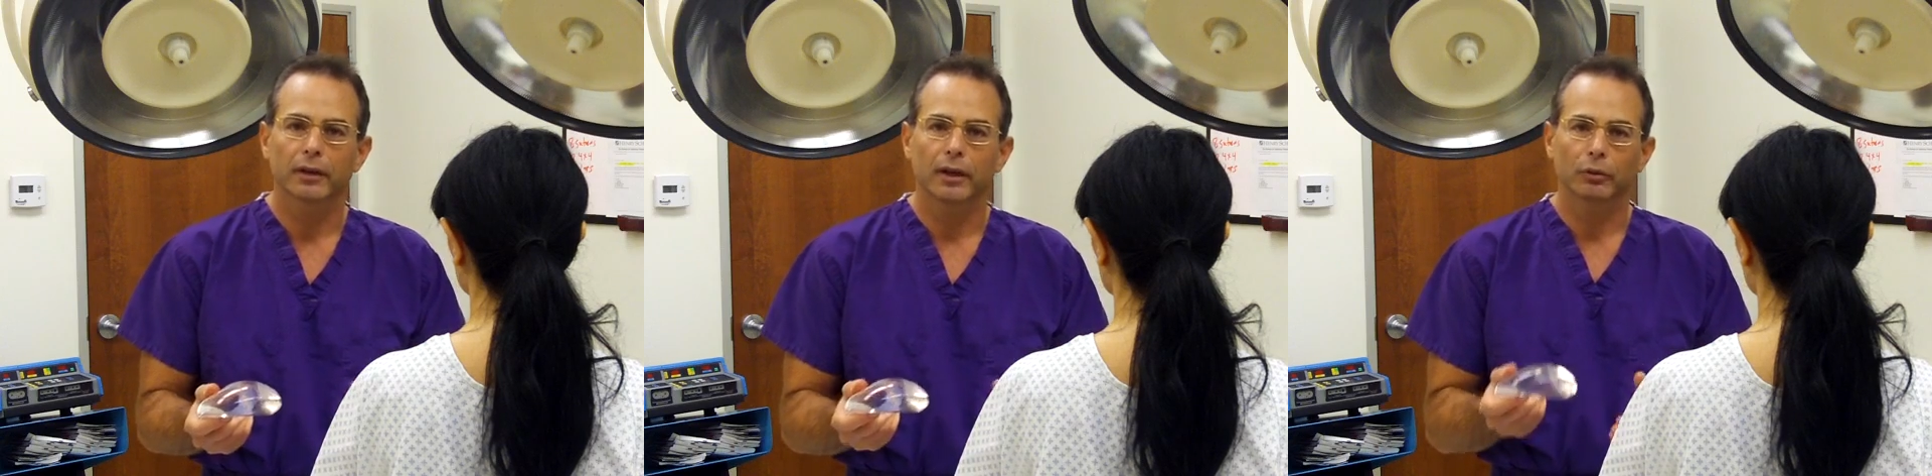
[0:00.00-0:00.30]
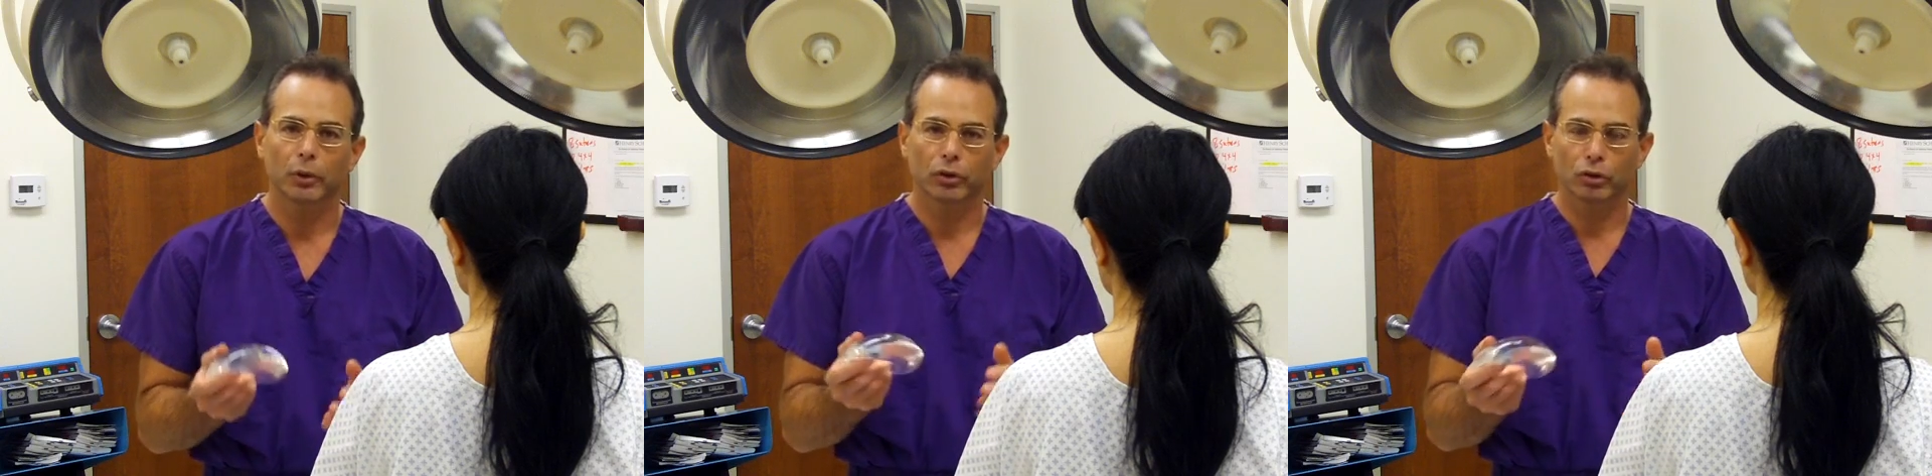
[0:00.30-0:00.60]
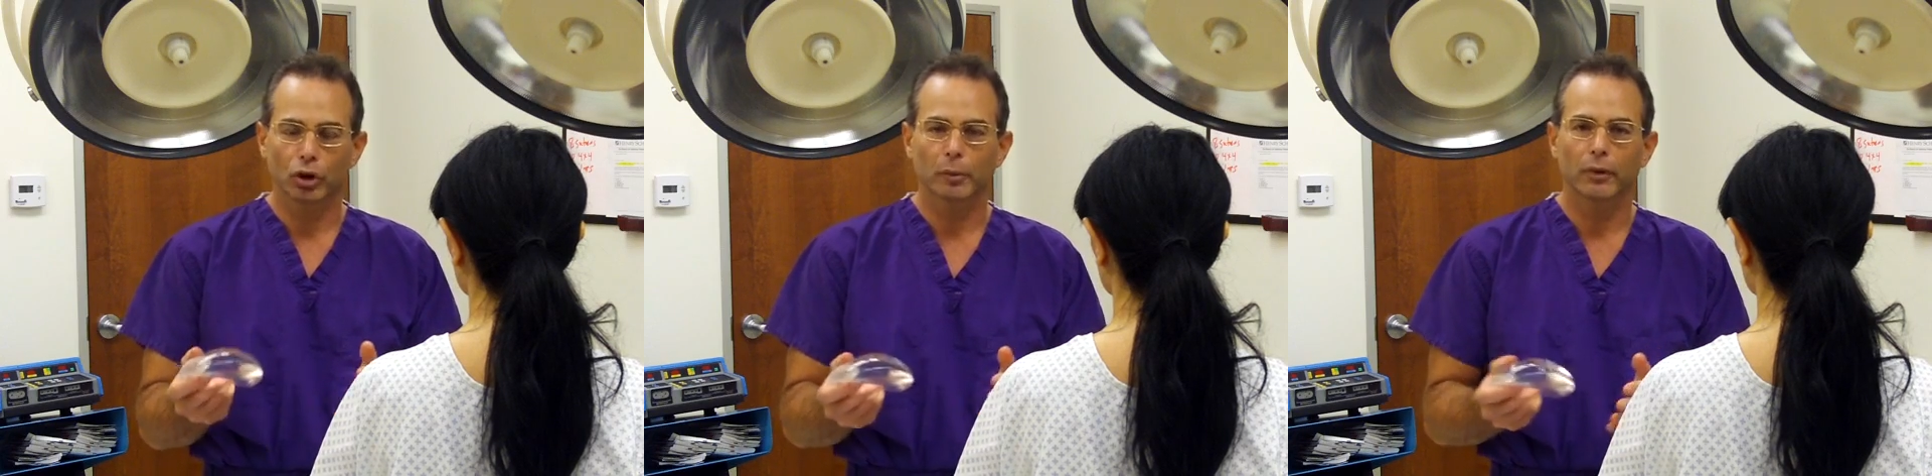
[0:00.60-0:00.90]
is what
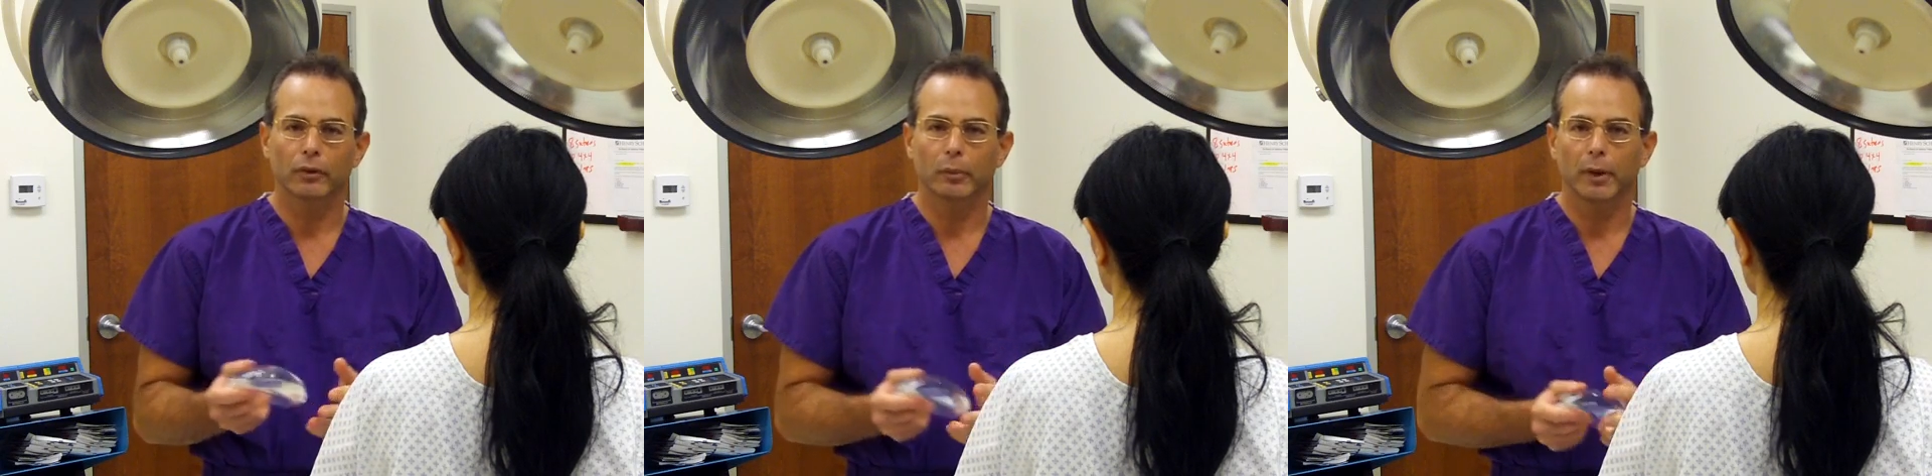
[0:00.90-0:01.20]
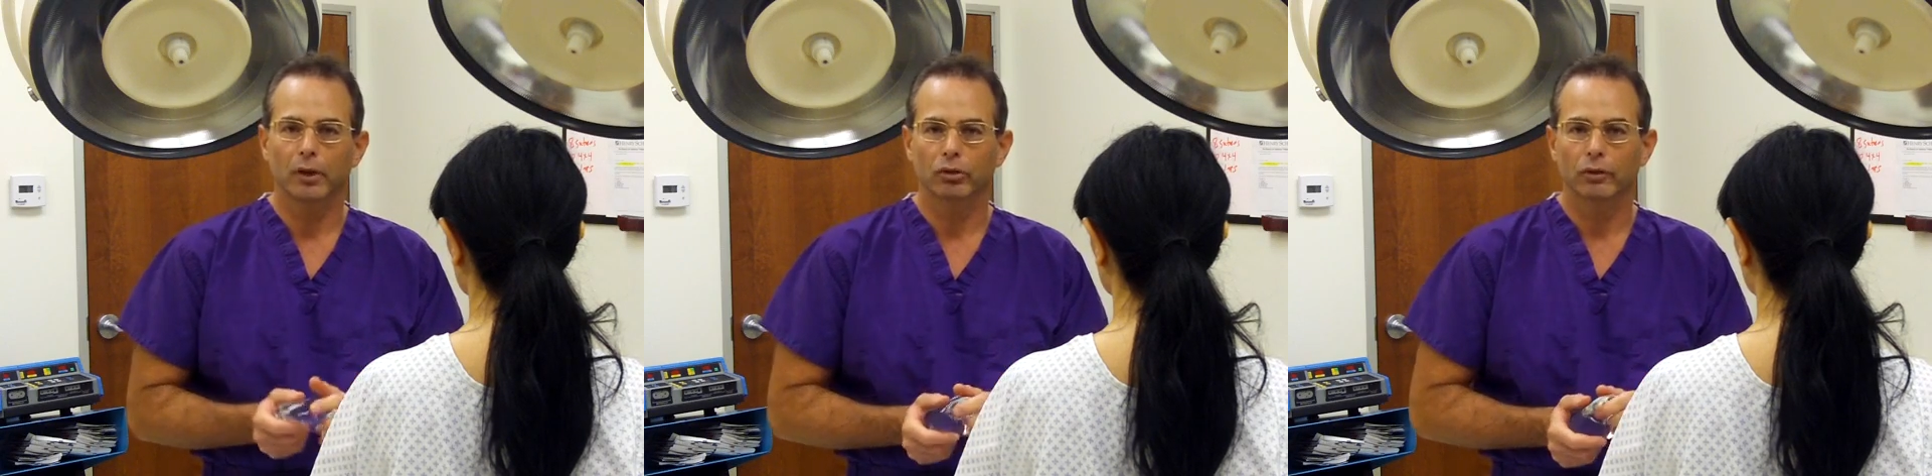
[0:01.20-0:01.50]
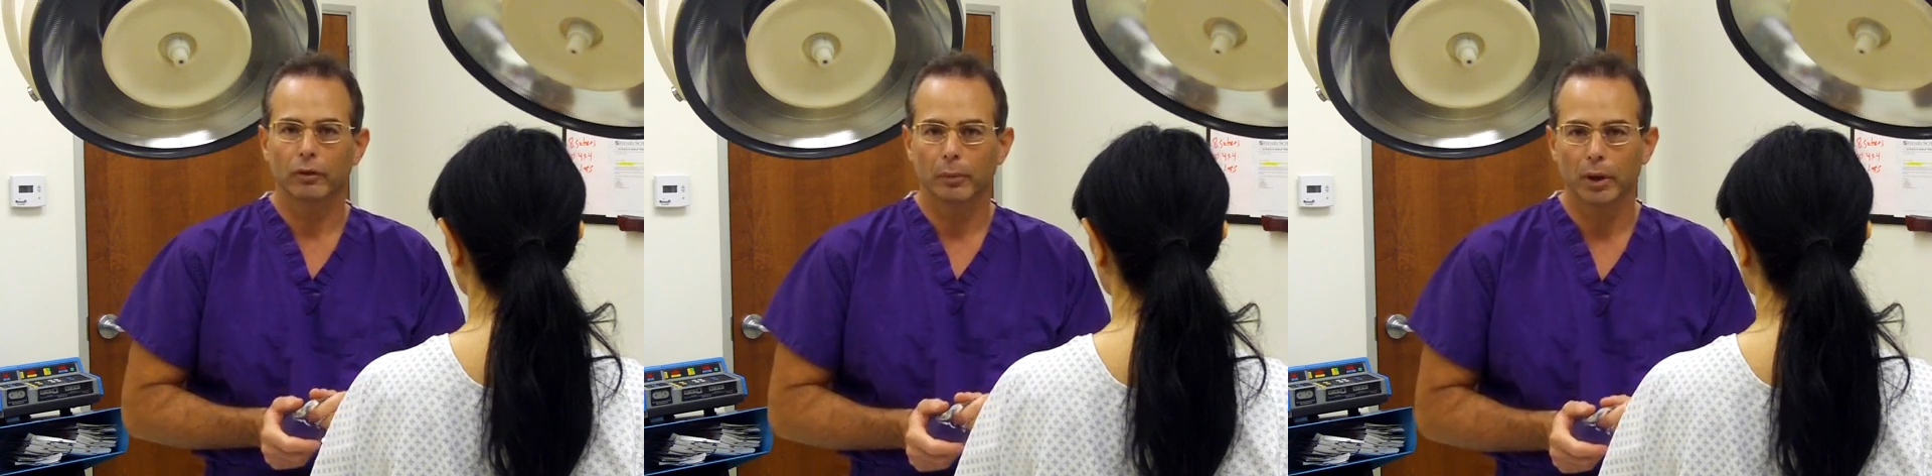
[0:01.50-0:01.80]
determines the
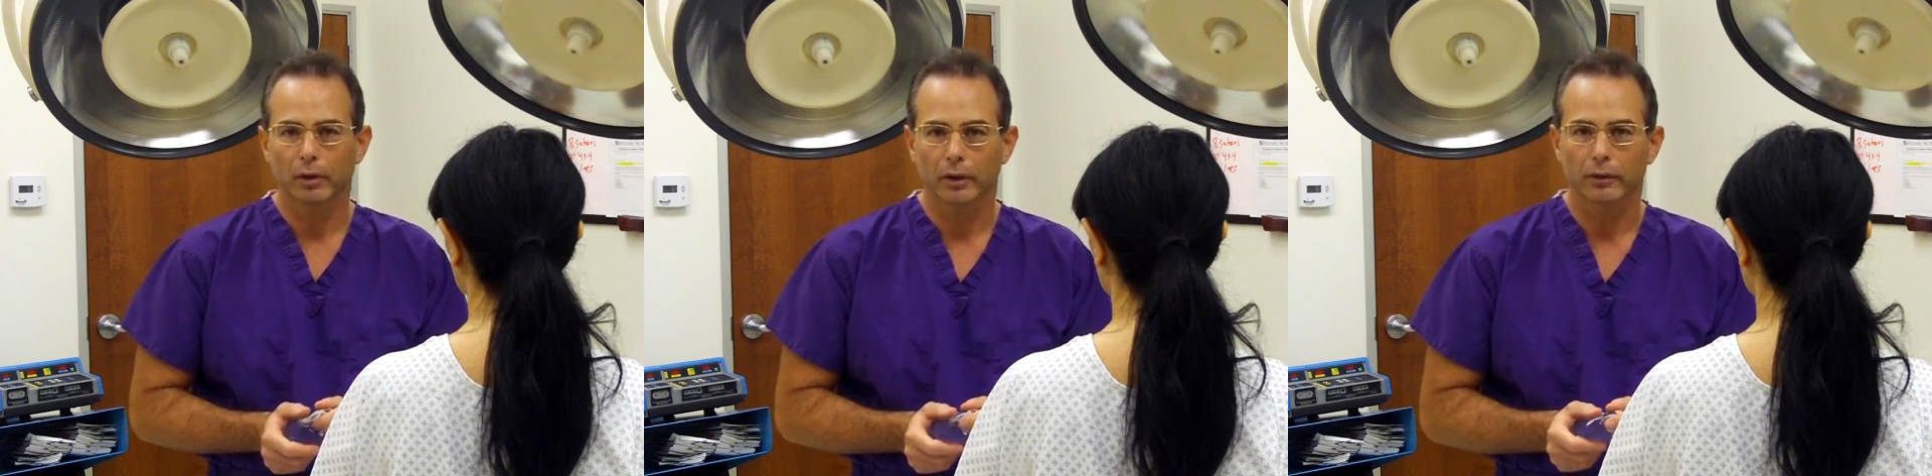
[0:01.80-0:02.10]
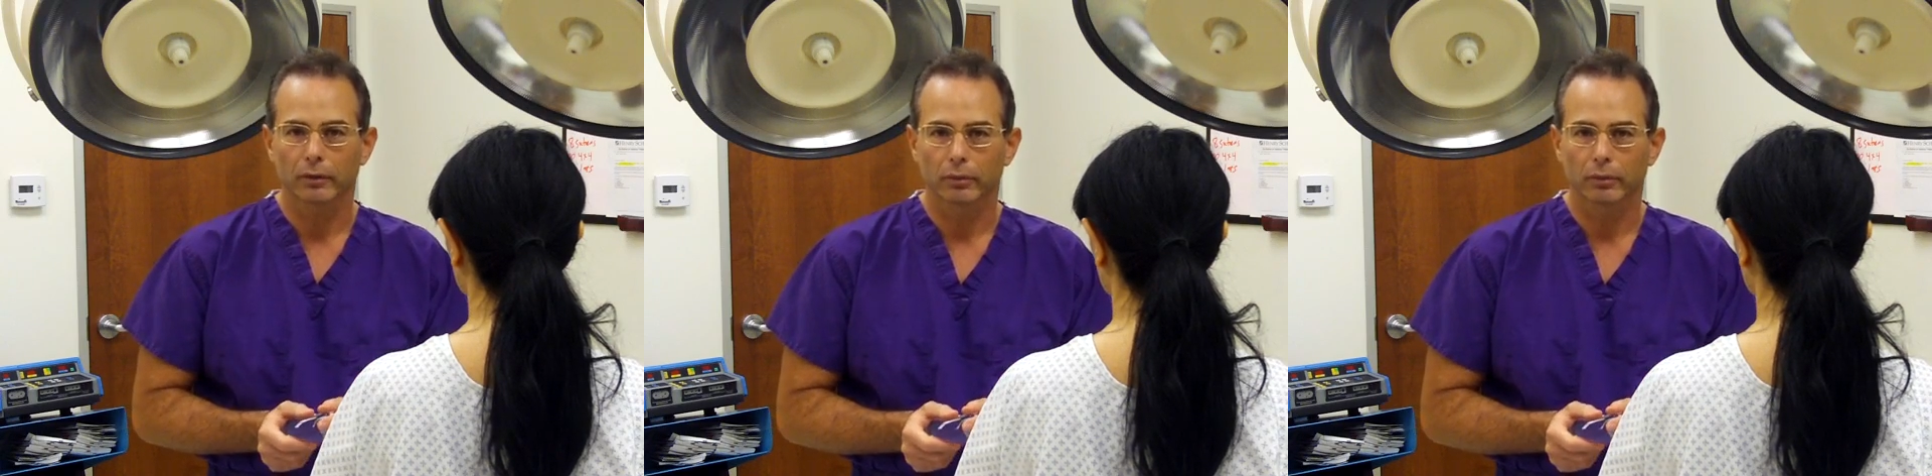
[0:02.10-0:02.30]
patient's appearance.